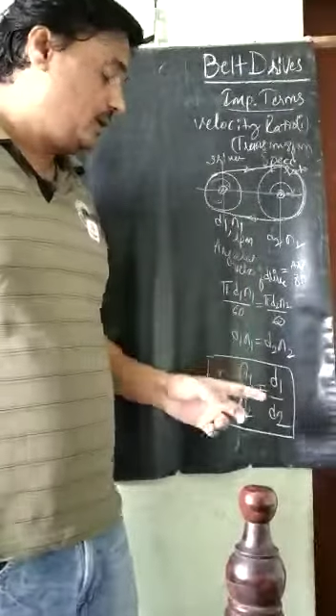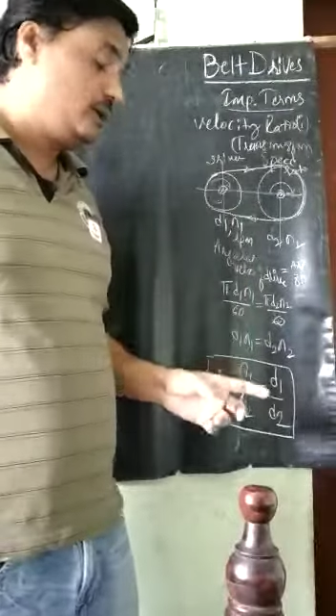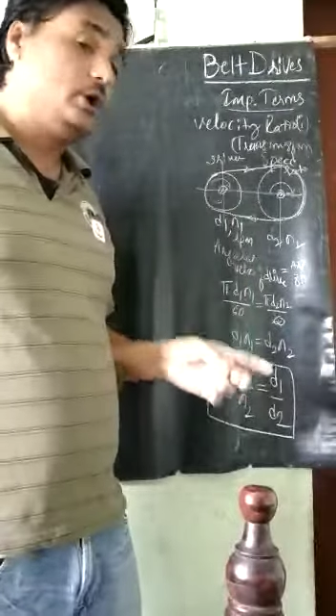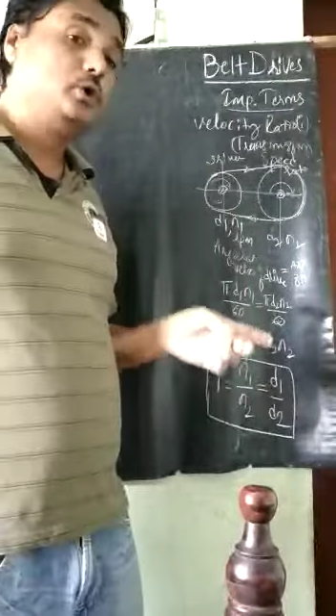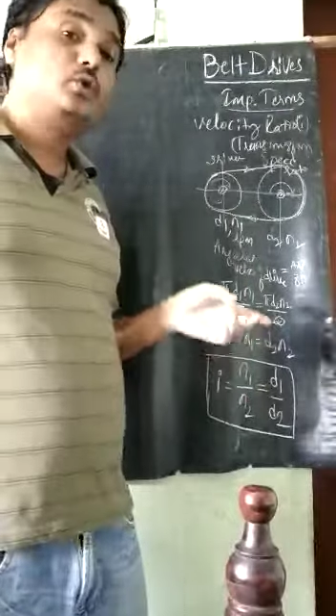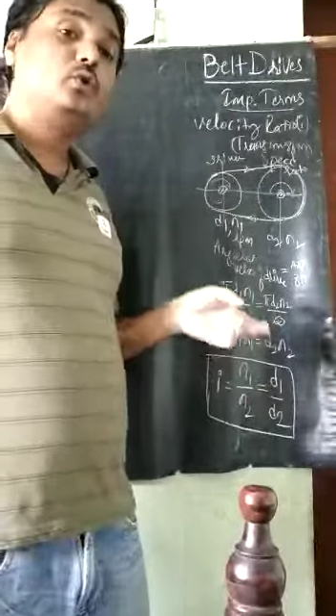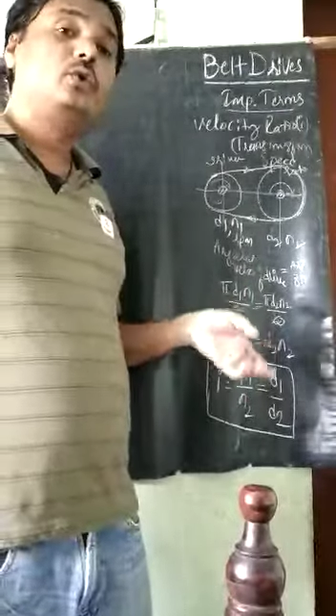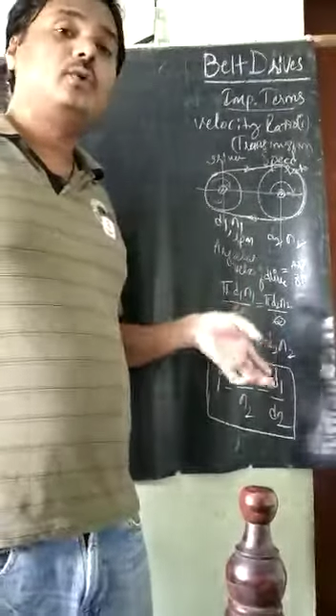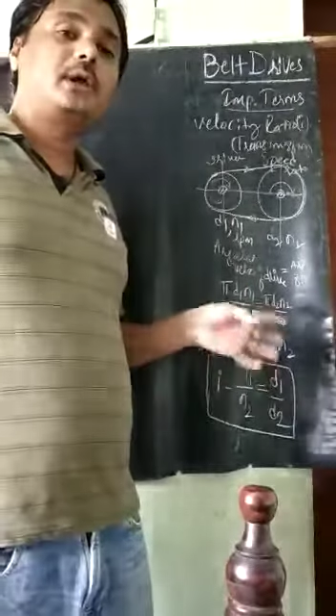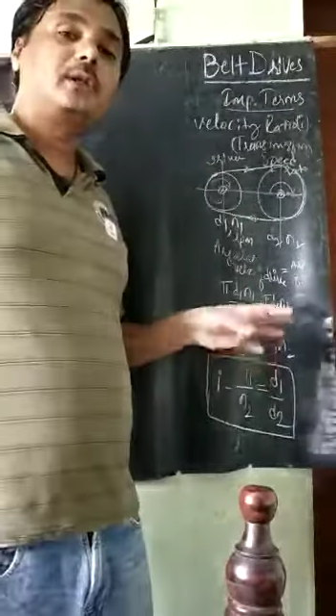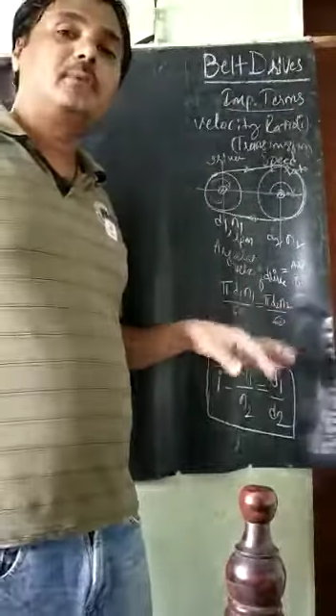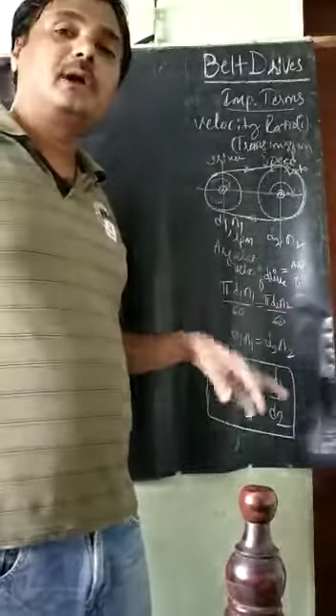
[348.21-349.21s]
N2
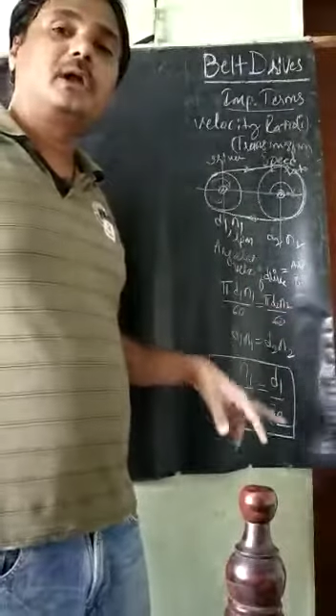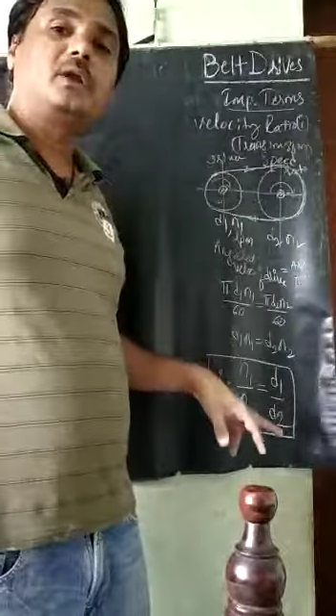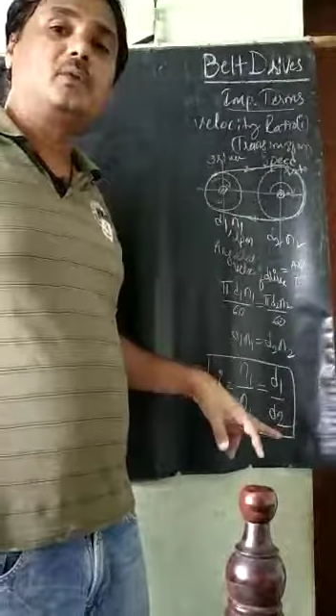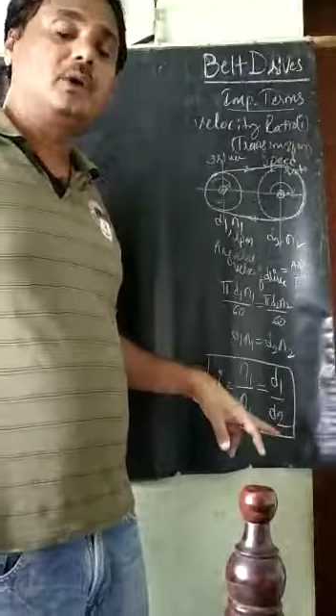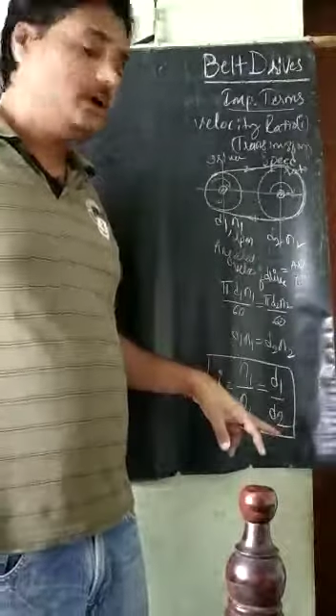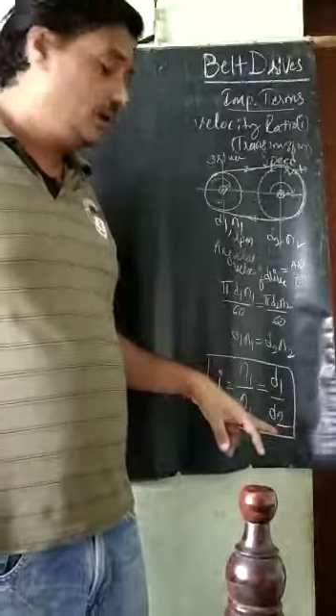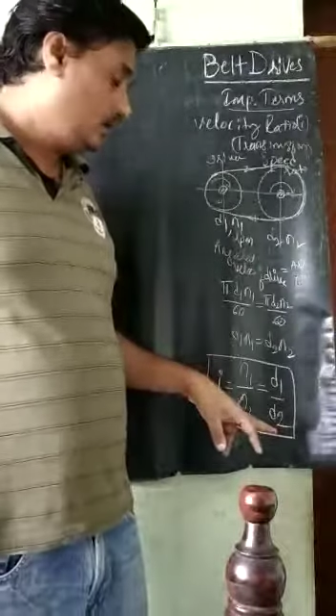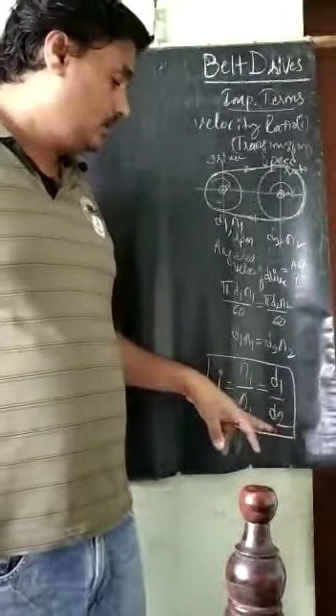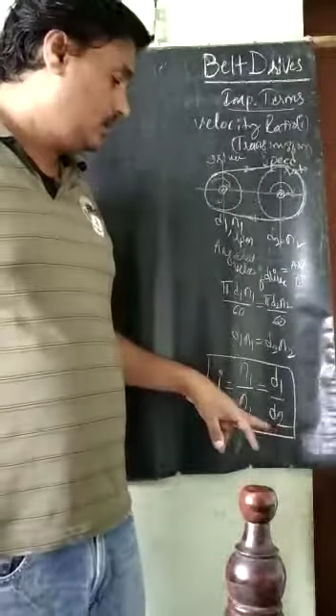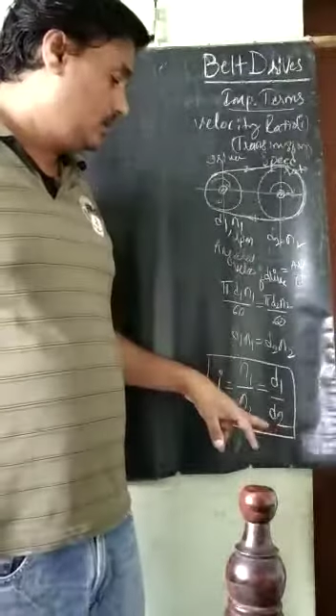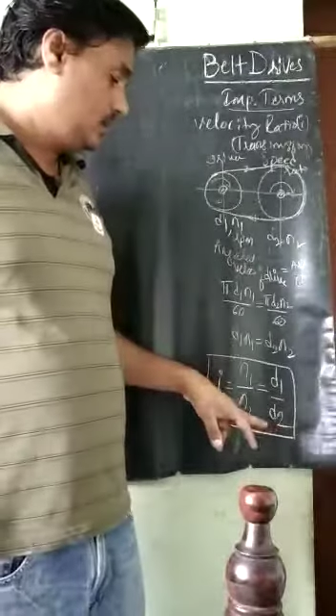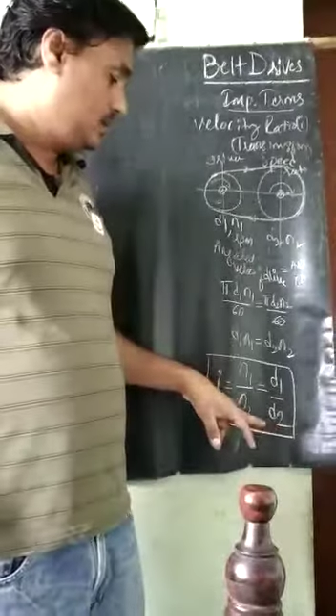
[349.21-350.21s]
divided by N1
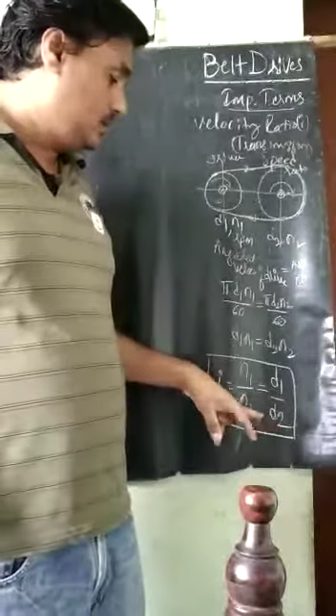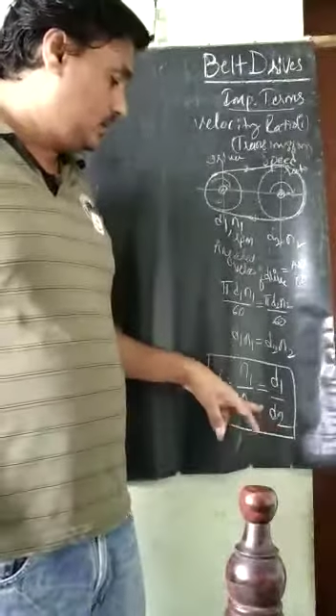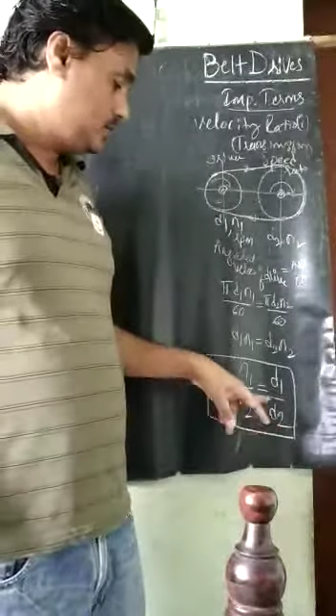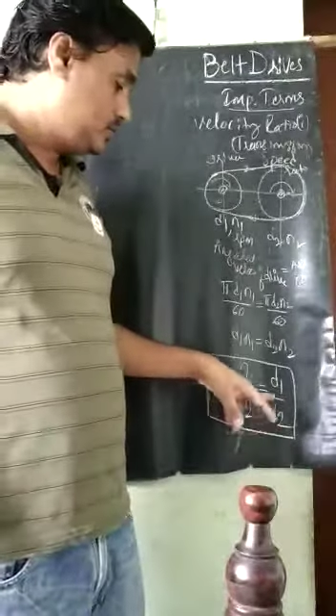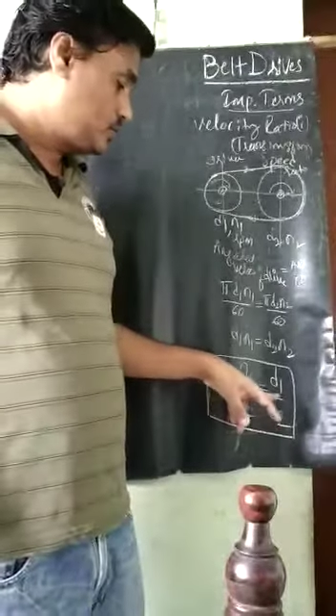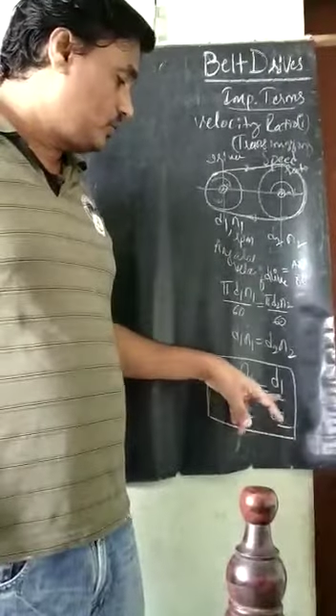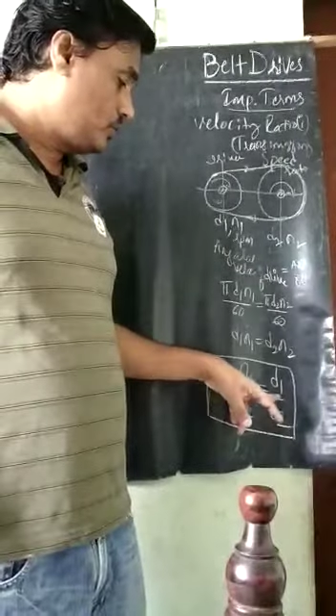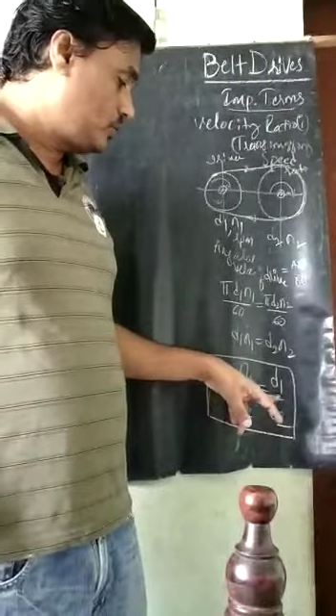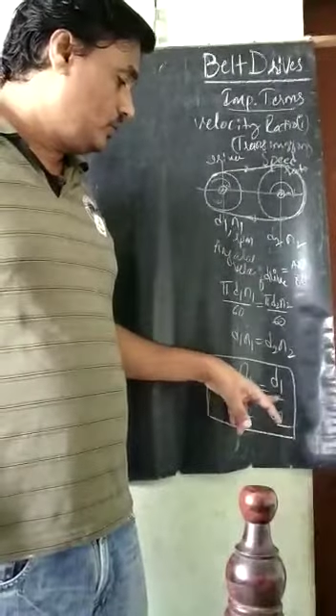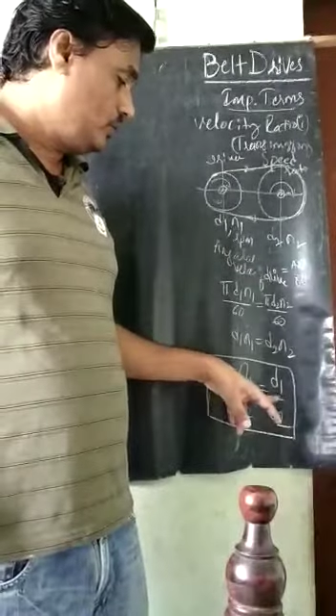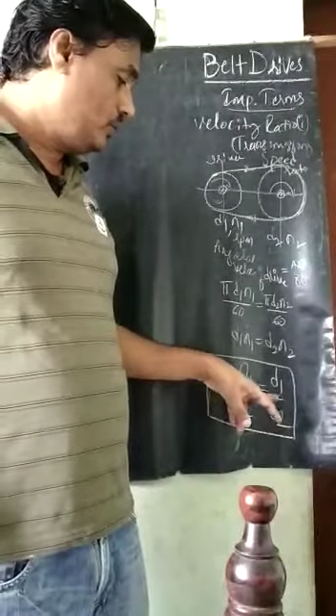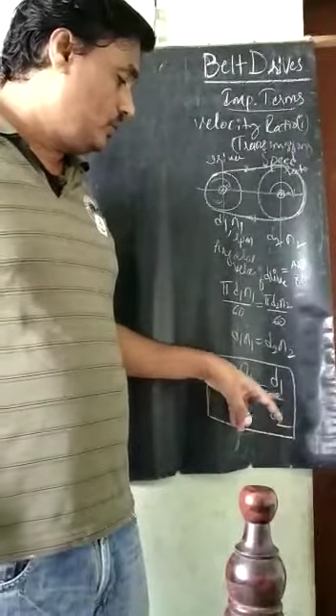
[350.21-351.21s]
is equal
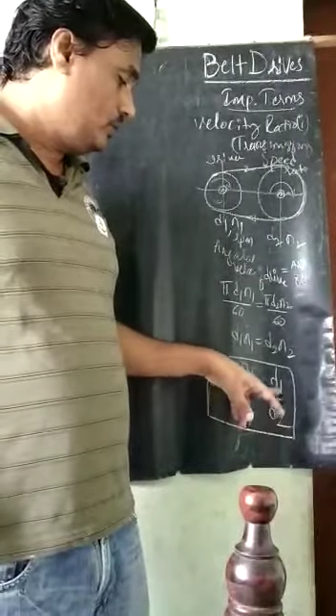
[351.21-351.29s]
to,